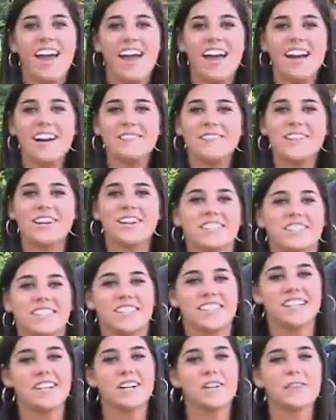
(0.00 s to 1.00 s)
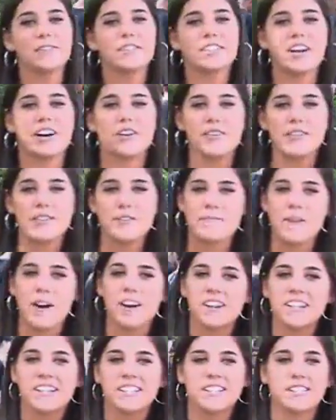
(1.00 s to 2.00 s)
Hey, I'm Kelsey here with Kell
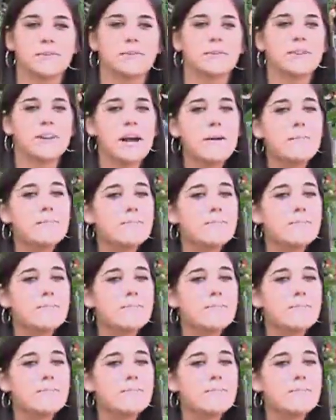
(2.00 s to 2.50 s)
Robotics, and we're